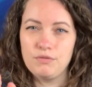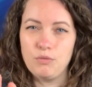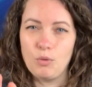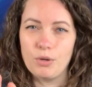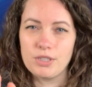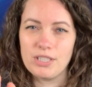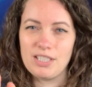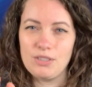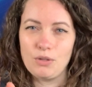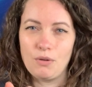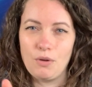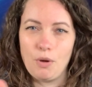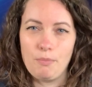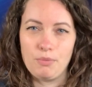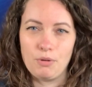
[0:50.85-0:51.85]

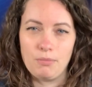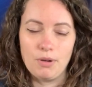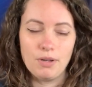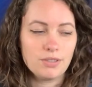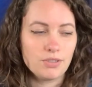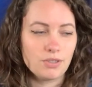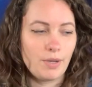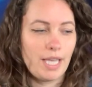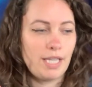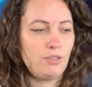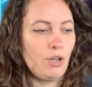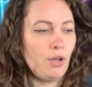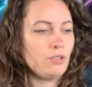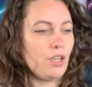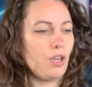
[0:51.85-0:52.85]
€40 per box. So I
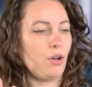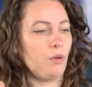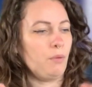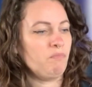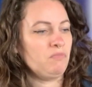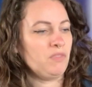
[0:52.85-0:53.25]
don't know